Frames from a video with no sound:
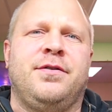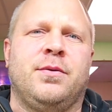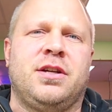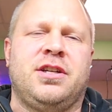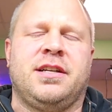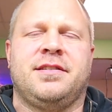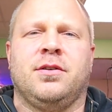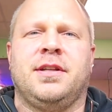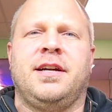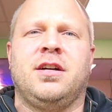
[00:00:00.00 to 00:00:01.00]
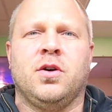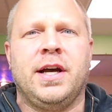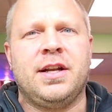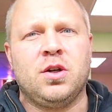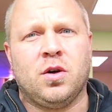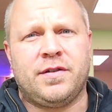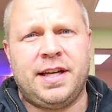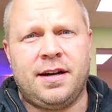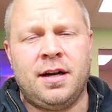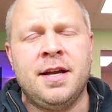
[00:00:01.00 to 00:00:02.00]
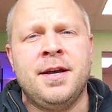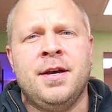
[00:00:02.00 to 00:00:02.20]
If you want to check us out there, go ahead and go over there.